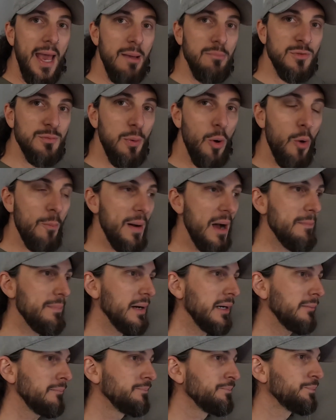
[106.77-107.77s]
M Sport
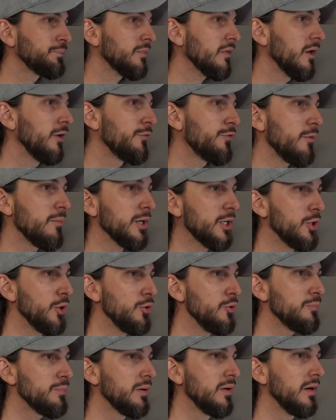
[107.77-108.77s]
bumper from a
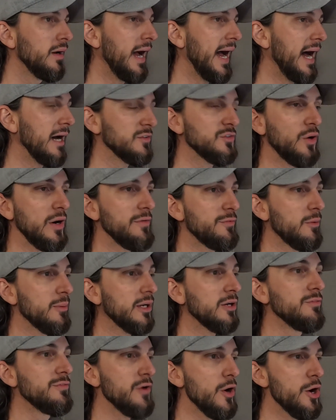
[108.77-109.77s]
coupe, uh, sorry, from
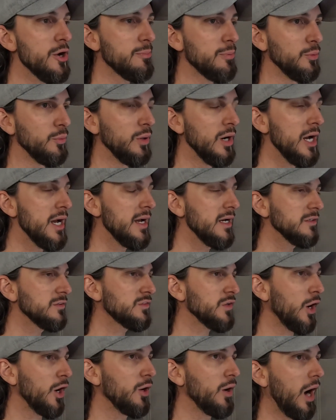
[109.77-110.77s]
a convertible.
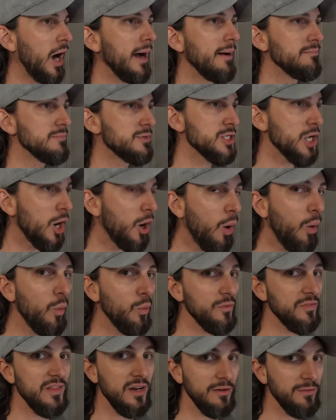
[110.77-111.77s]
So I'm
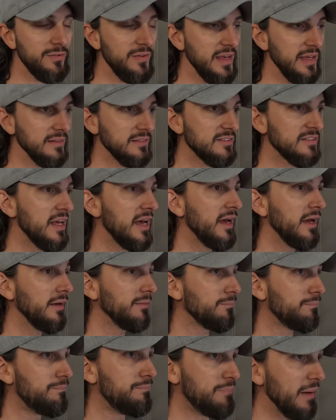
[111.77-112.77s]
told that it fits.
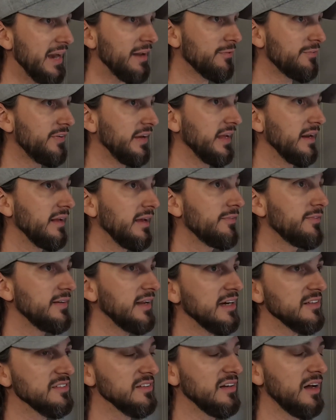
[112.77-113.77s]
It better fit. If it
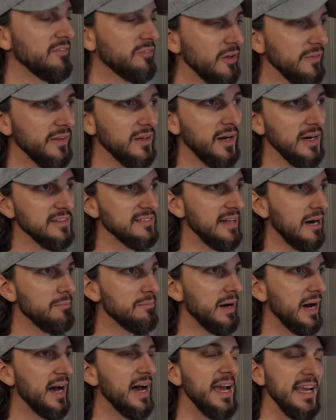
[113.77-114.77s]
doesn't, I've got the guy's
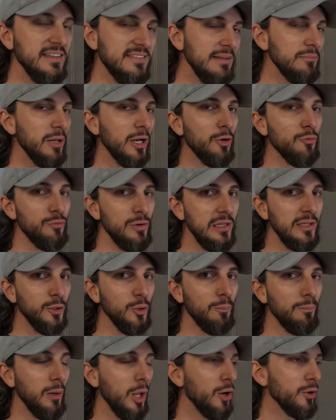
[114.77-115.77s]
number. He seemed like a really
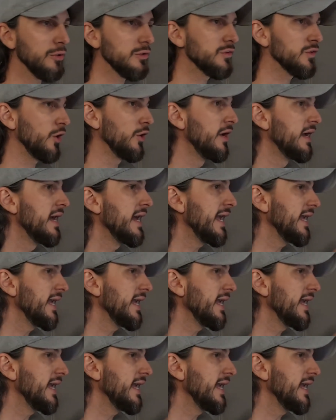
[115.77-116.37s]
good bloke, so